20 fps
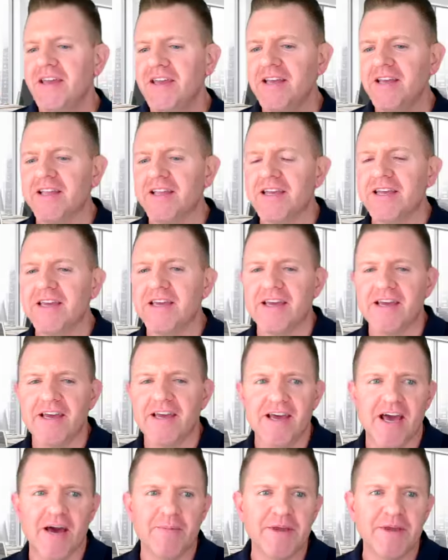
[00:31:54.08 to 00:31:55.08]
Healy
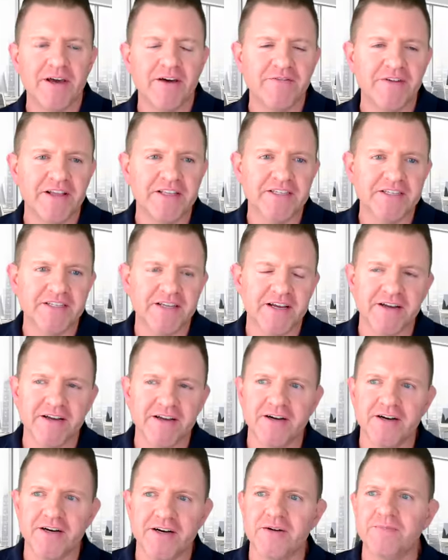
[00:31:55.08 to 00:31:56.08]
EMEA
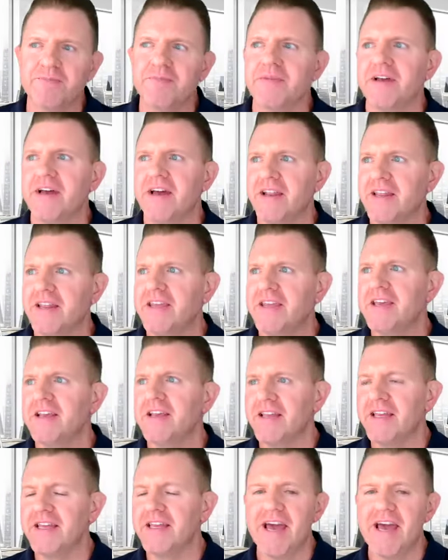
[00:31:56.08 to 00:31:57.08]
events.com, and
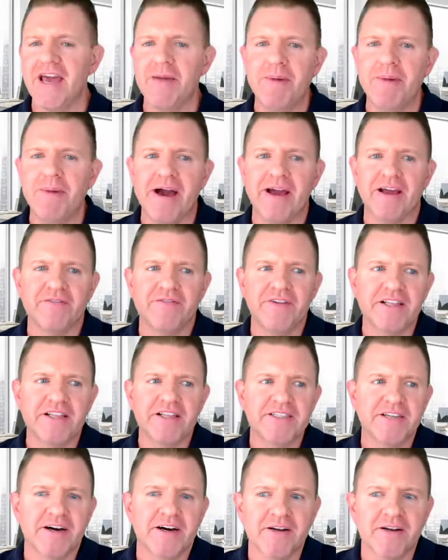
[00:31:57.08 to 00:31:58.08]
Healy APAC
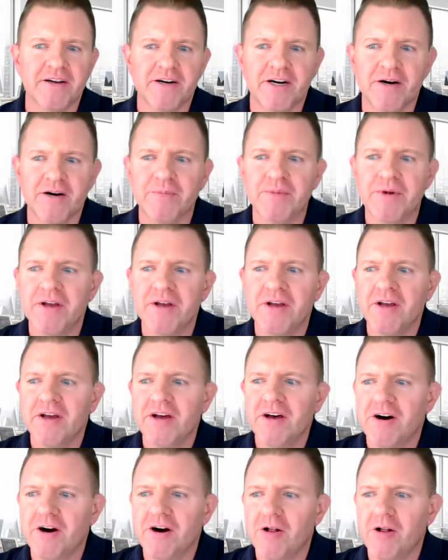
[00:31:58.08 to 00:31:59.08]
events.com
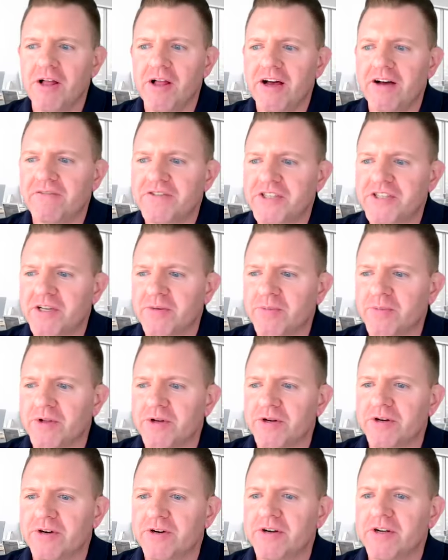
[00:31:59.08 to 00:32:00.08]
all have
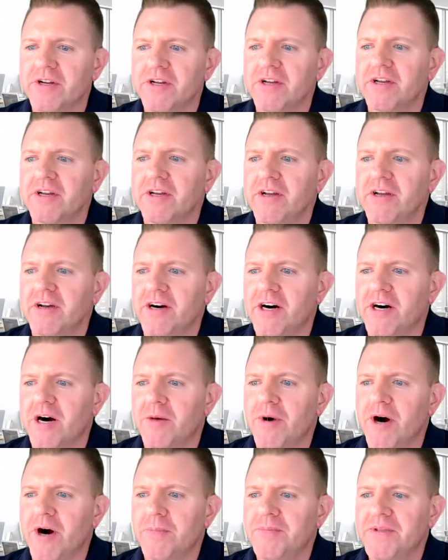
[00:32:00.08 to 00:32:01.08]
similar
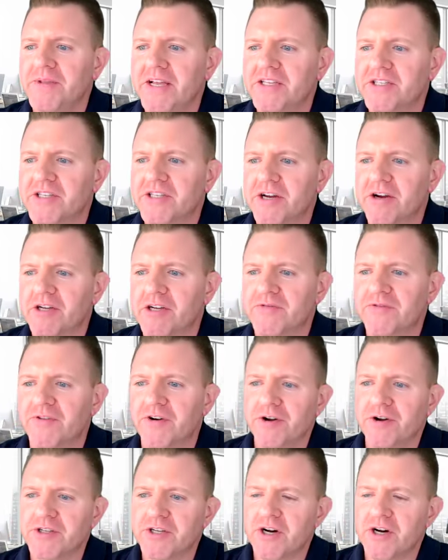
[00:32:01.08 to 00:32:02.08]
updates there as
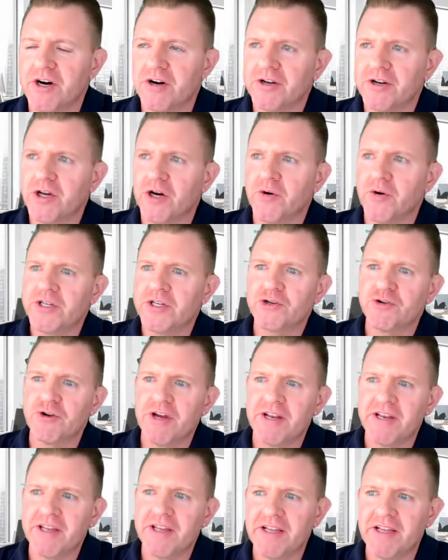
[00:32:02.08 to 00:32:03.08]
far as ongoing
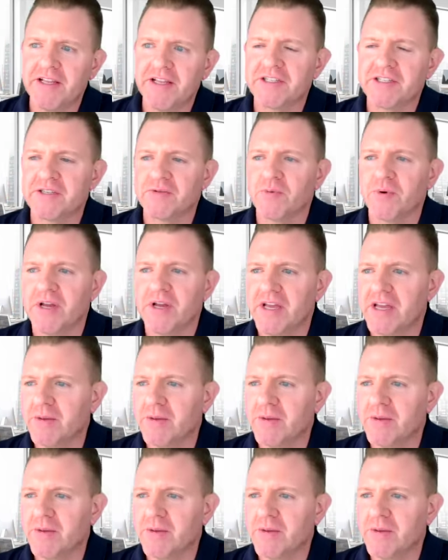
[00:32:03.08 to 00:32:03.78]
trainings,